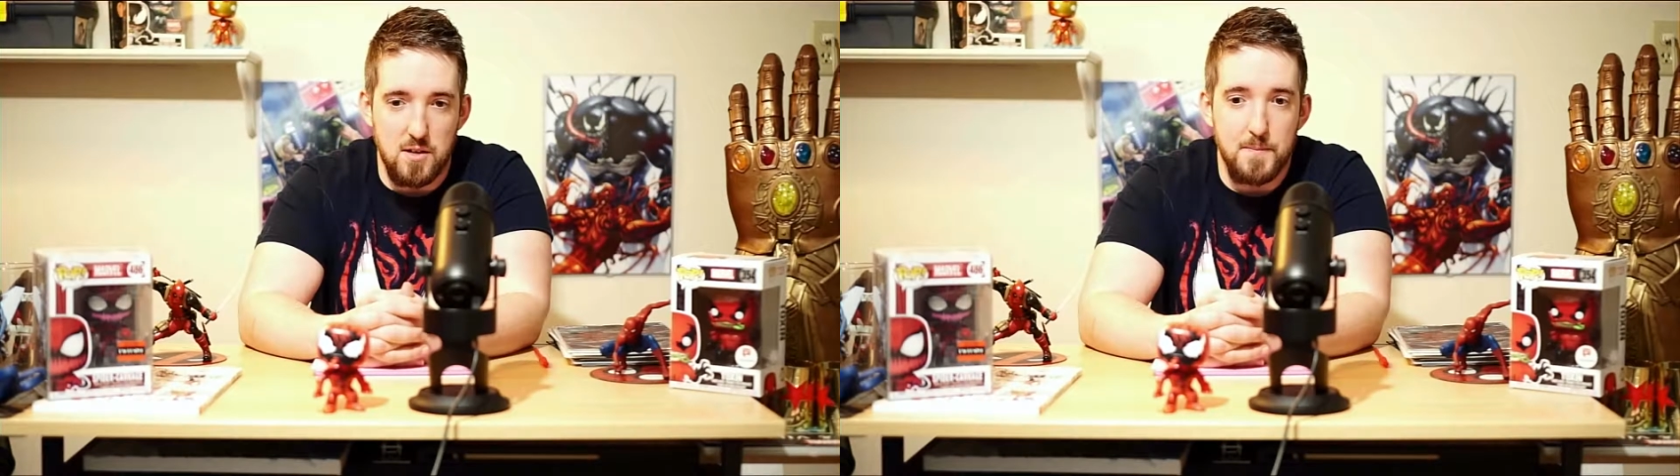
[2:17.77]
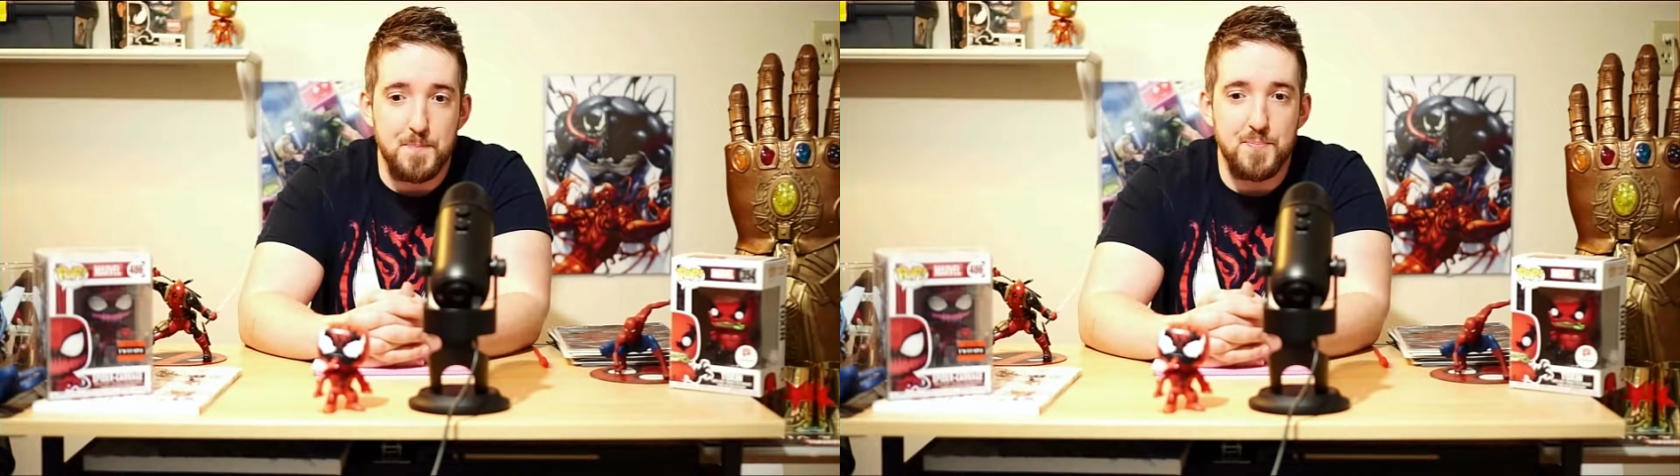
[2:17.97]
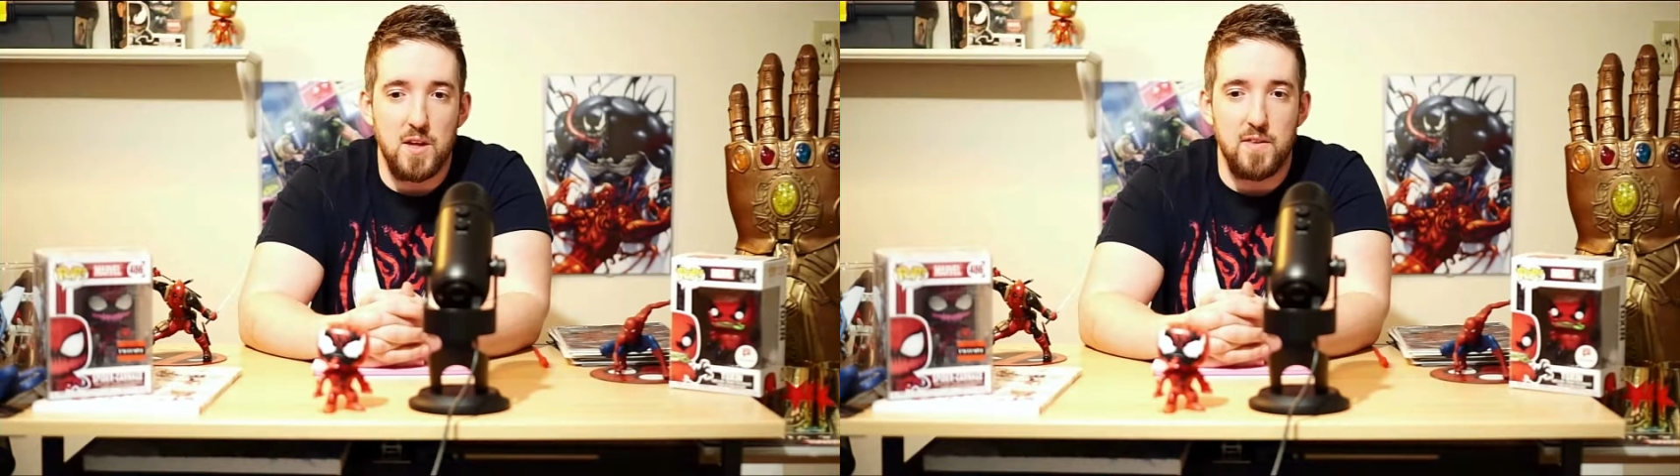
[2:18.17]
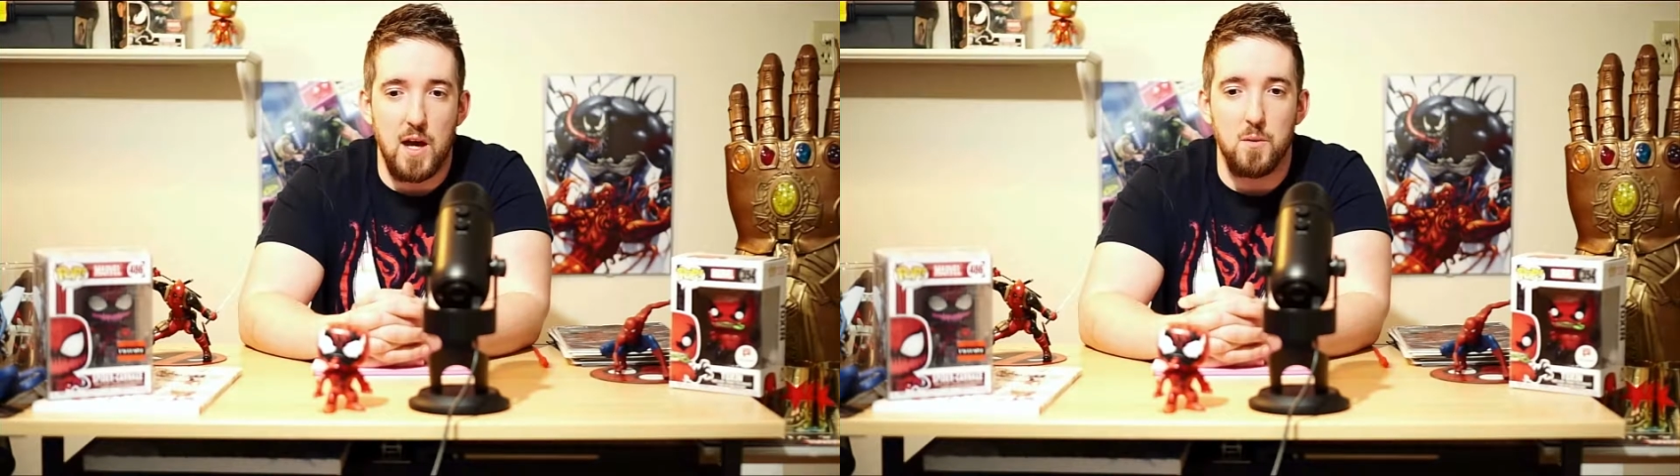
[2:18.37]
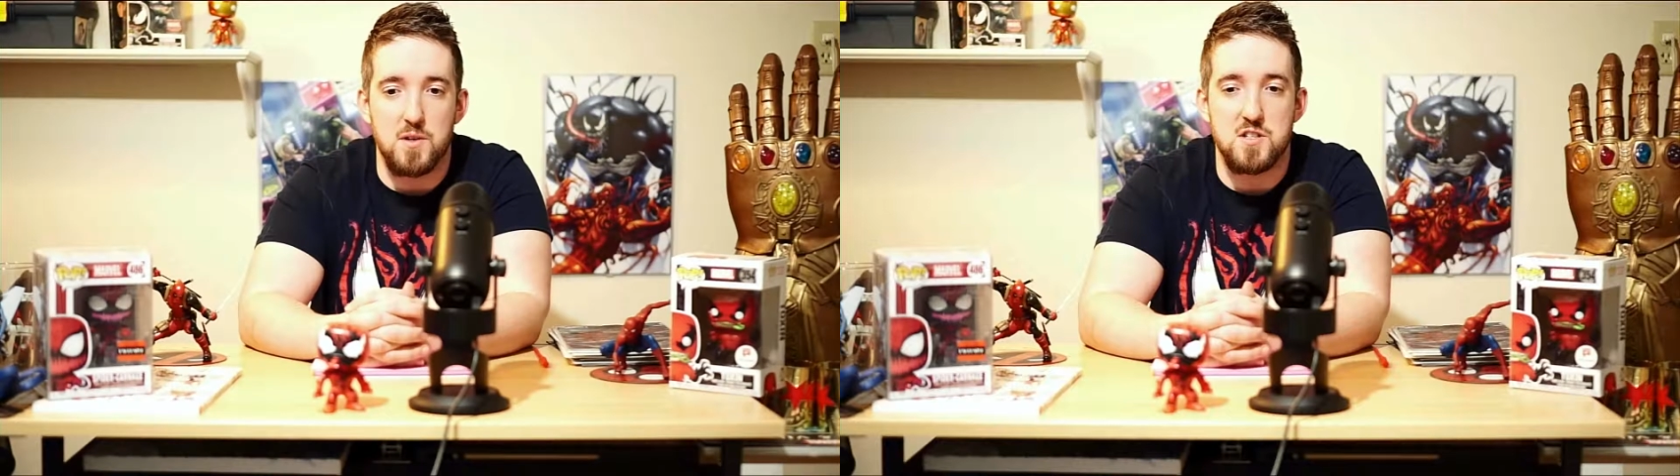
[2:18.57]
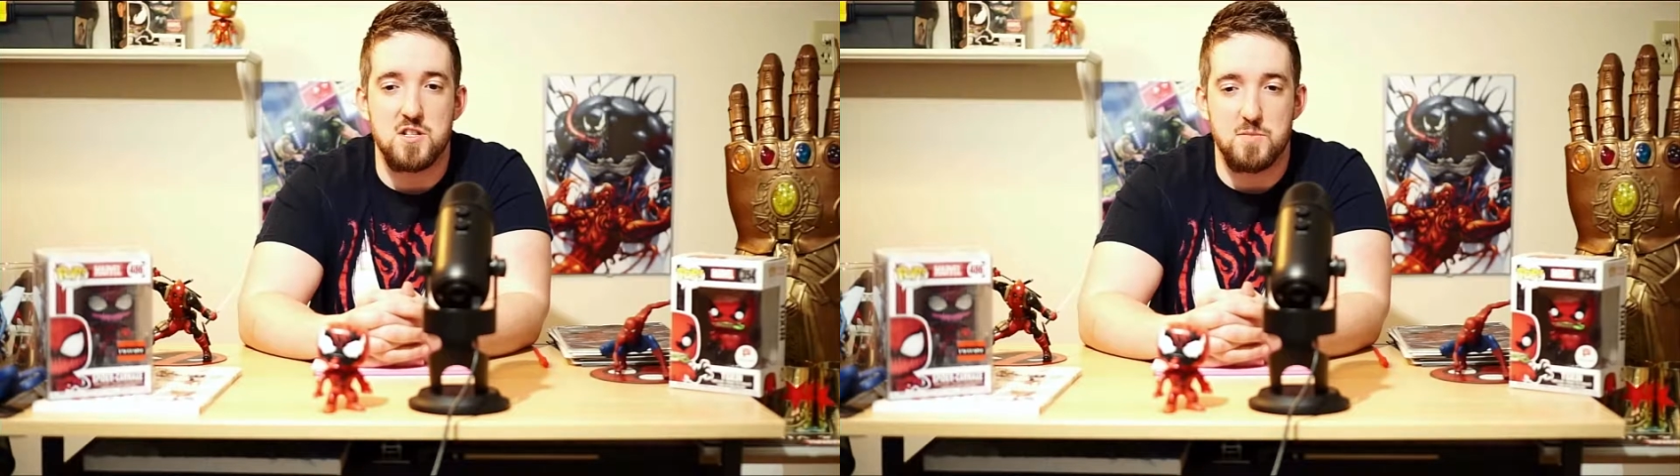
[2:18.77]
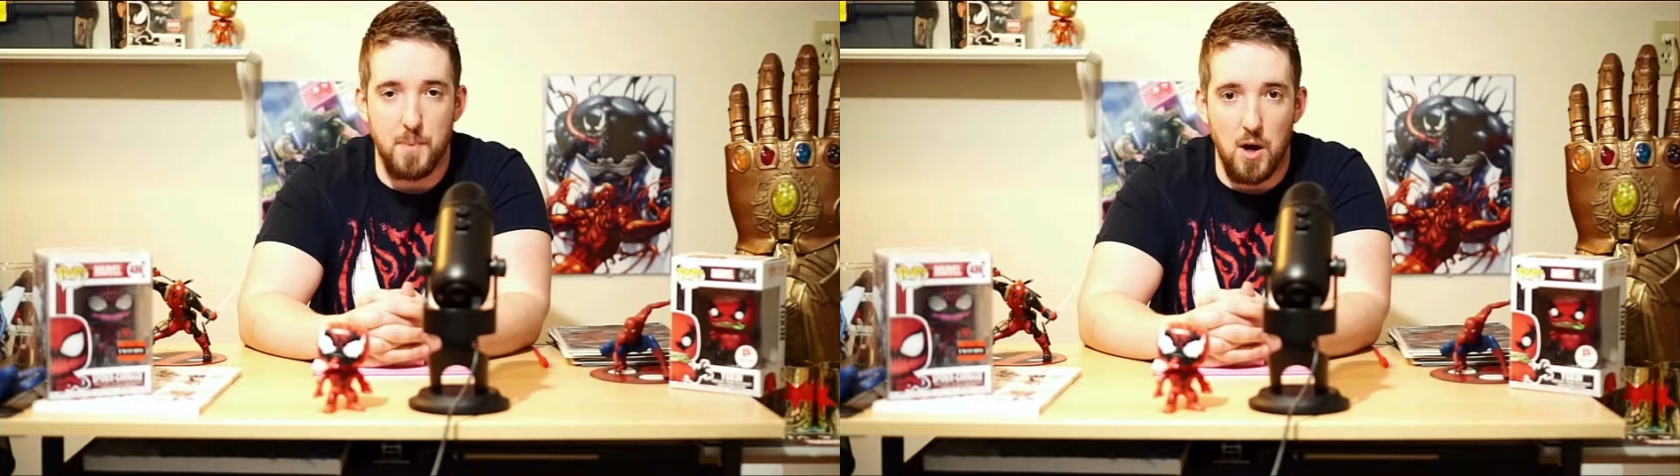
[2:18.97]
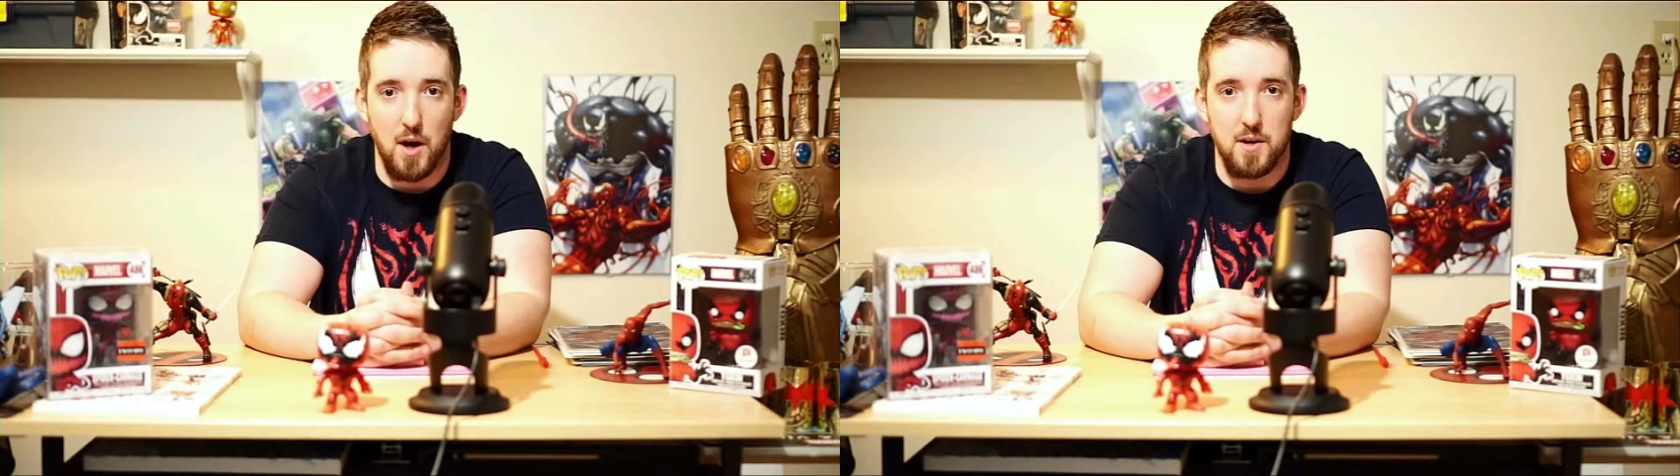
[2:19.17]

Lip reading: that was spawned,